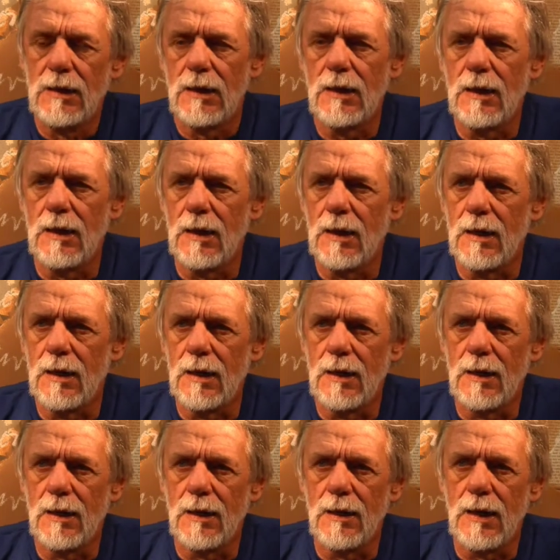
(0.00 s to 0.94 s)

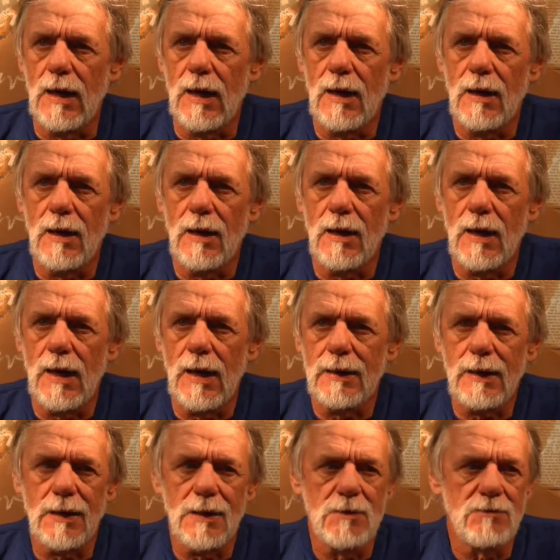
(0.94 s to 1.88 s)
Uh, I
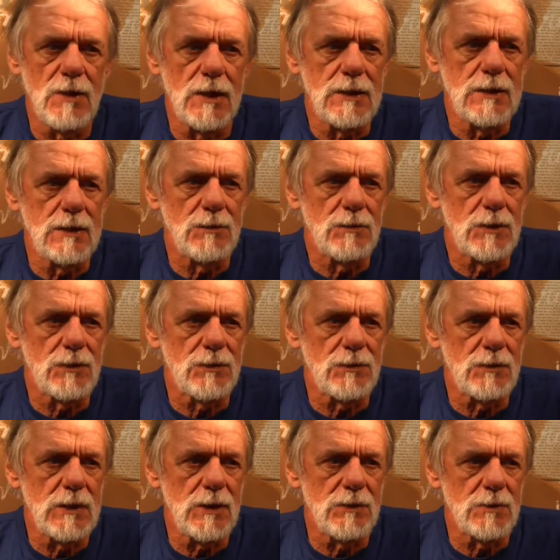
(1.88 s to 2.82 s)
got invited with
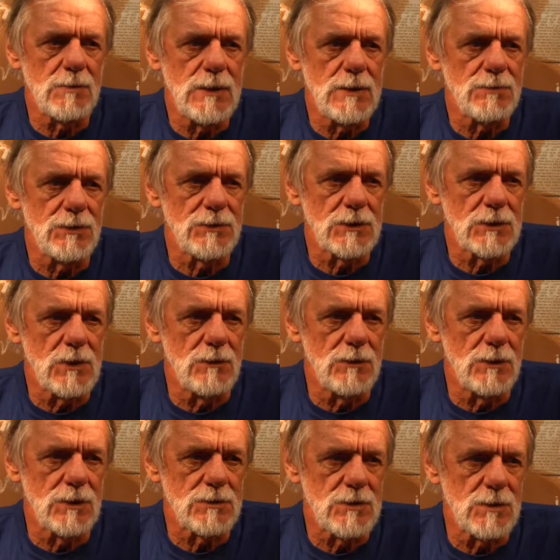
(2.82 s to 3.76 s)
three other people to
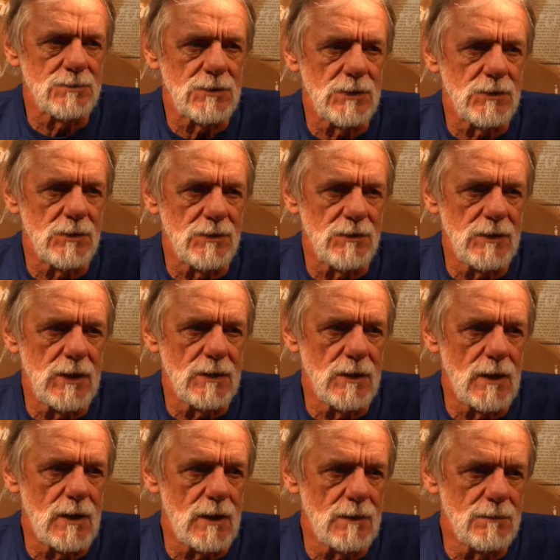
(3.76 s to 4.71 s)
go on a trip to North
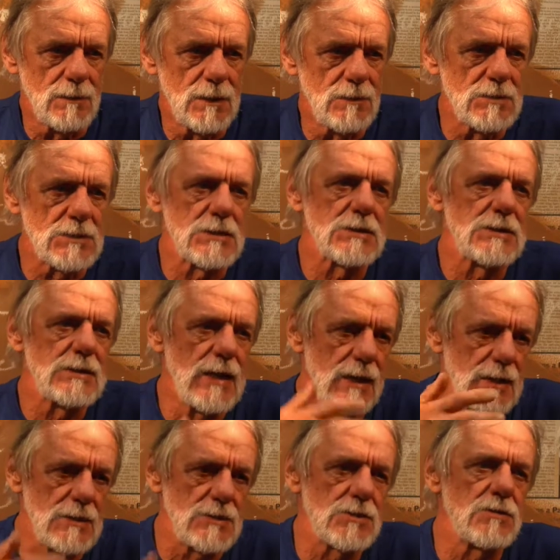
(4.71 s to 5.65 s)
Vietnam. There was a
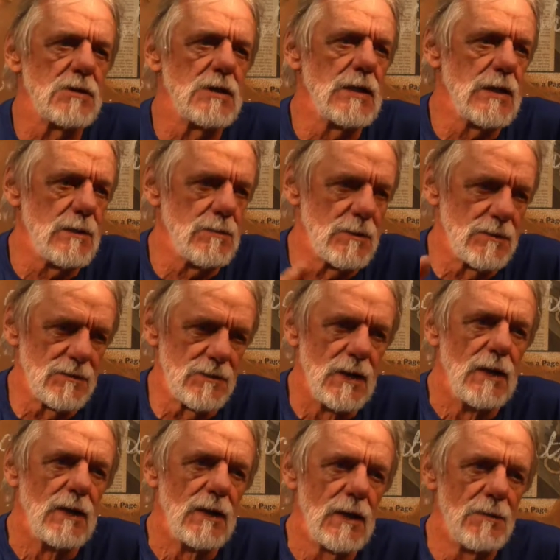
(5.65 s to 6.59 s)
steady stream of
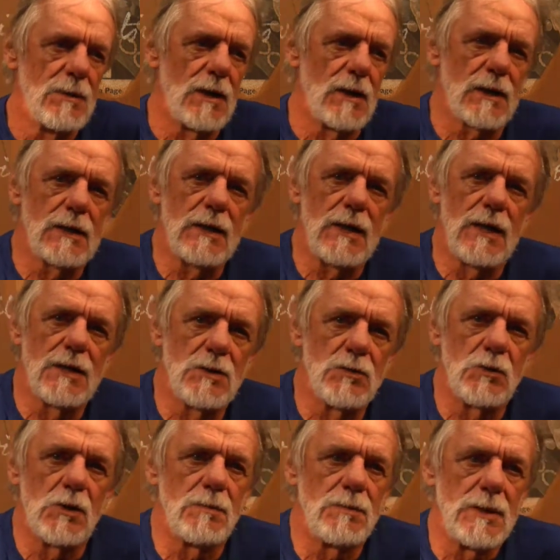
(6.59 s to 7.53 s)
American
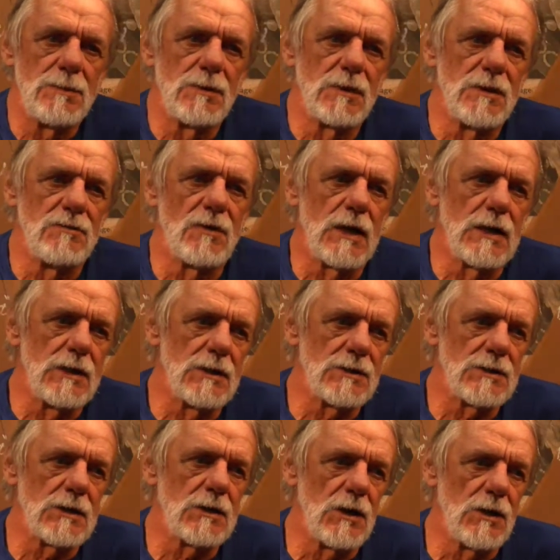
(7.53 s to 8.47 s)
anti-war people
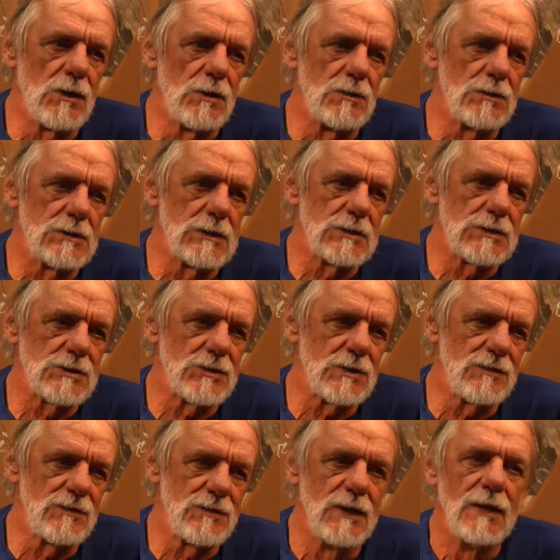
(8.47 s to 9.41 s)
invited to go to
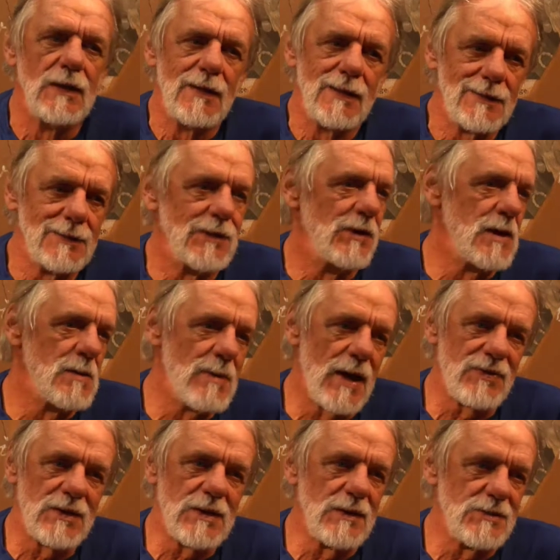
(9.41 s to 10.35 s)
sort of learn
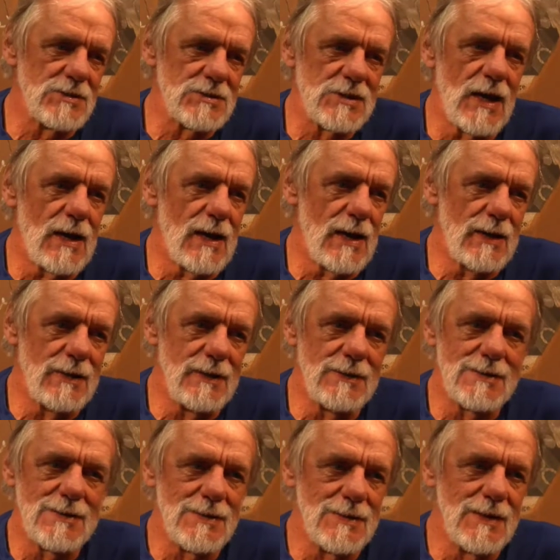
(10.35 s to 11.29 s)
about the other side
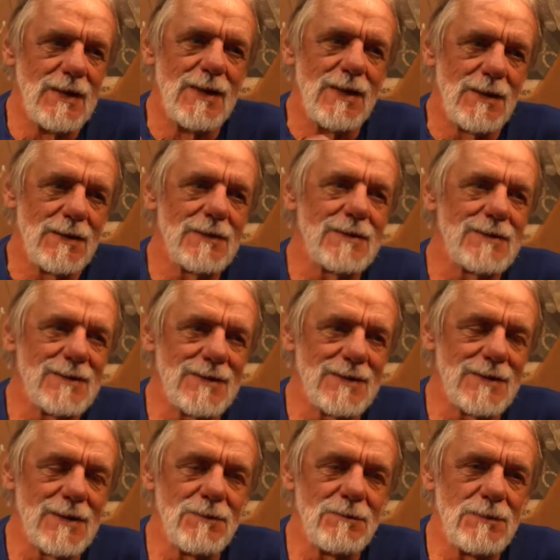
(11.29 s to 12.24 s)
and to
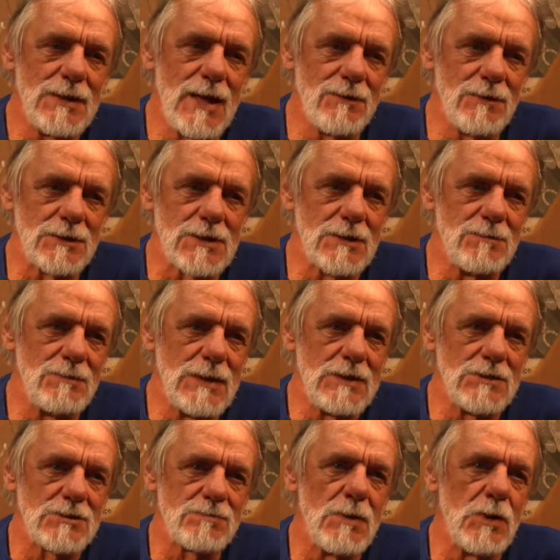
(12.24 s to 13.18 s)
to be able to
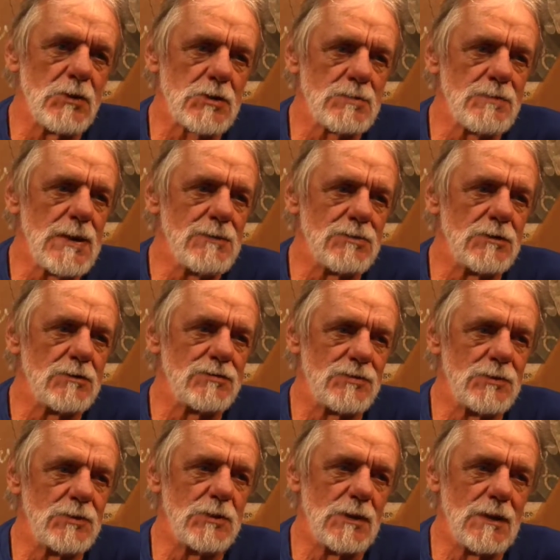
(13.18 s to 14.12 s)
be spokespeople
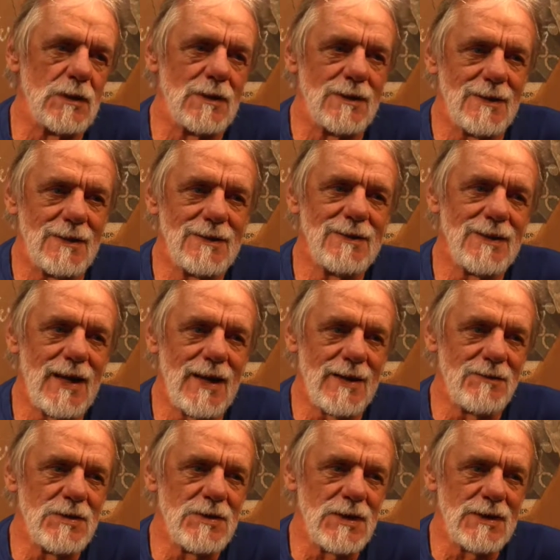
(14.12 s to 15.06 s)
for not
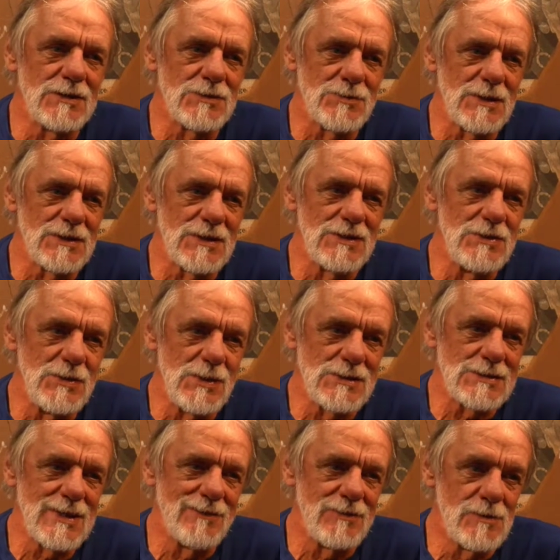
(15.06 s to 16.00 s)
everything is what the
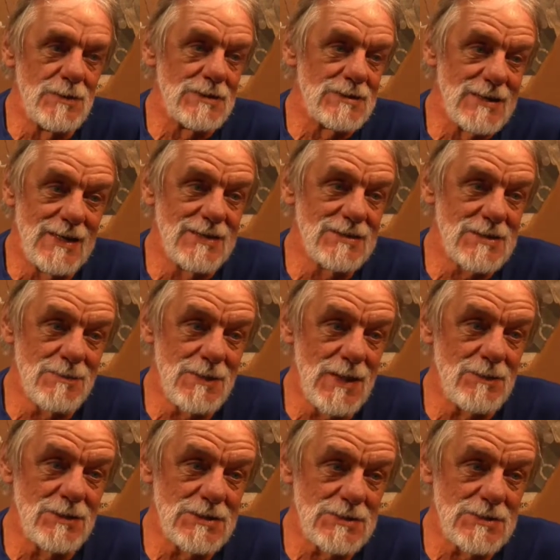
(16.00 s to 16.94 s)
U.S. government says
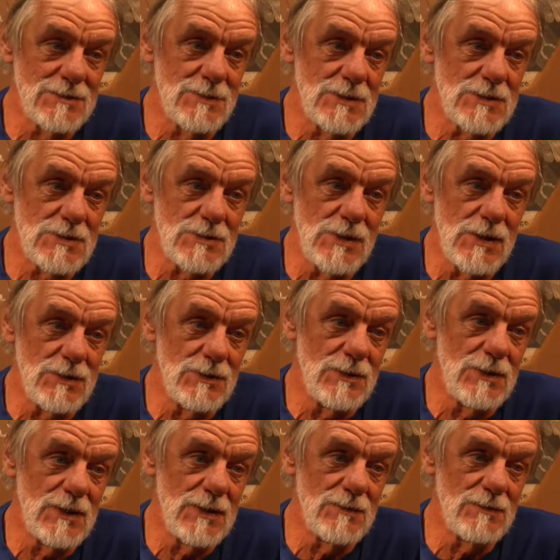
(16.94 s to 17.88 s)
about what's what's going
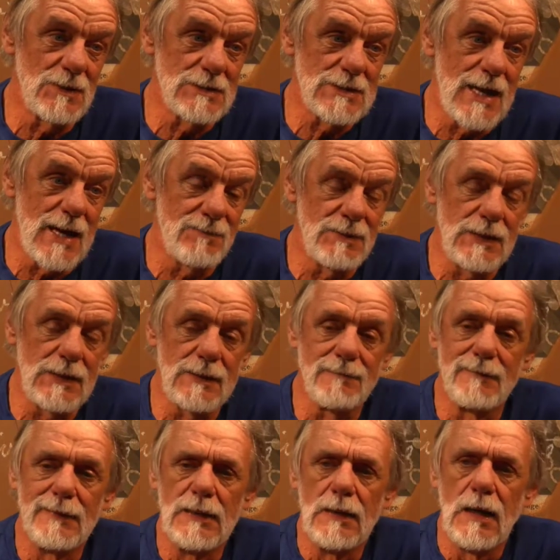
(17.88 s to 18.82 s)
on and what's happening.
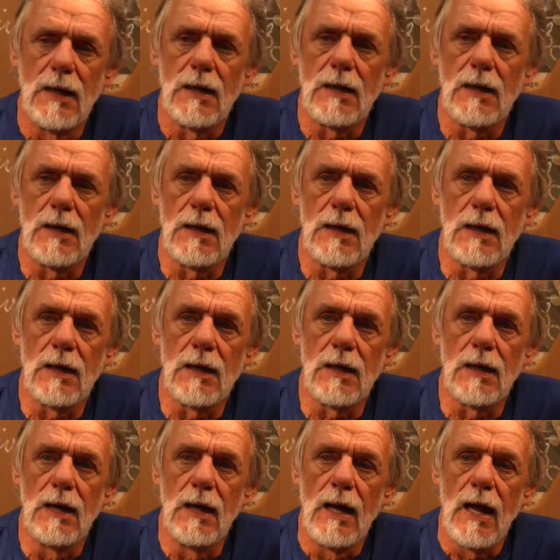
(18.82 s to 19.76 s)

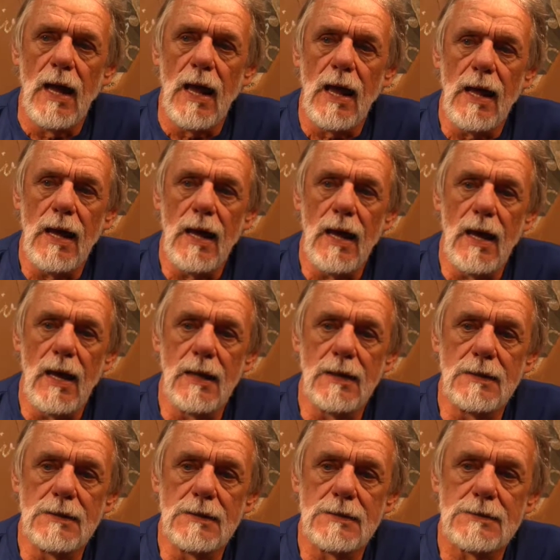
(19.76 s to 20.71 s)
Uh,
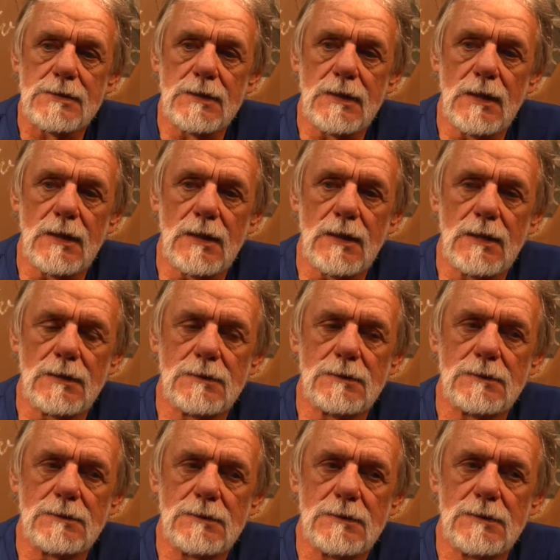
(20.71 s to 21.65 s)
and uh,
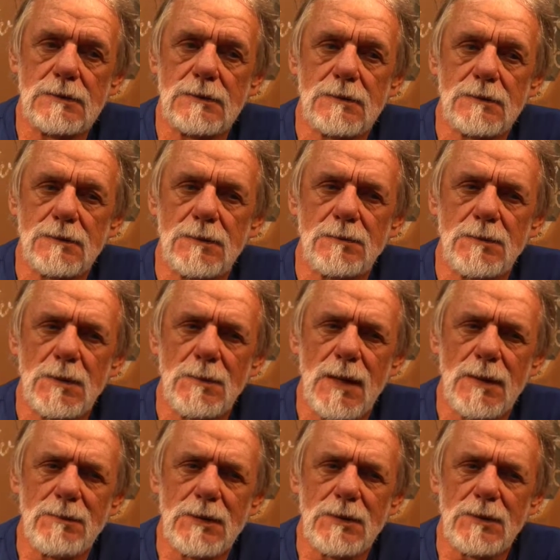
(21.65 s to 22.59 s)

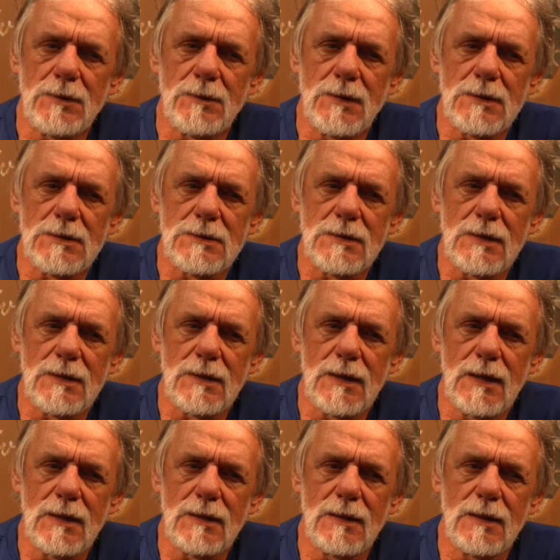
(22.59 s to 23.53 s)
remind me your question
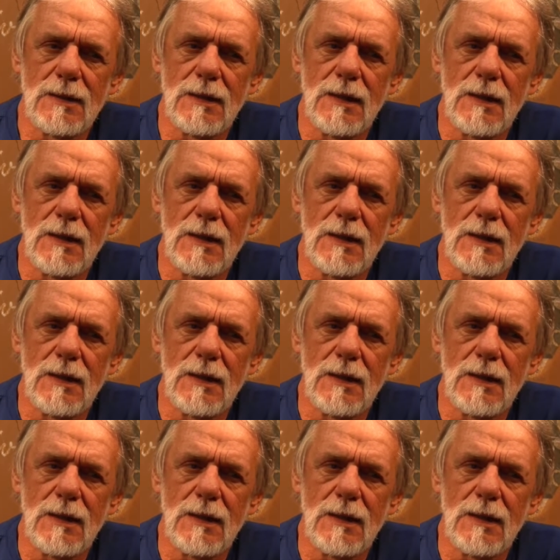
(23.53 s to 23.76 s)
again.